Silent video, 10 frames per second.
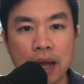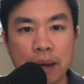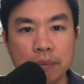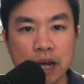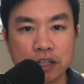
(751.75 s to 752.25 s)

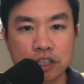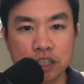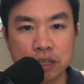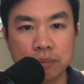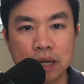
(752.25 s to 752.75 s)
I'm Dr.
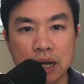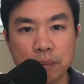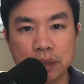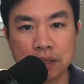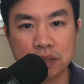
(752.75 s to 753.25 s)
Jim,
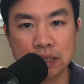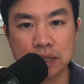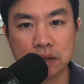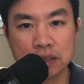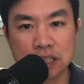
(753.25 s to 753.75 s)
helping you
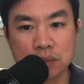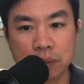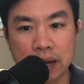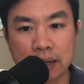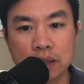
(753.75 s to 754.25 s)
decode the
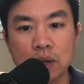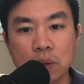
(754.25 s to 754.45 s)
spine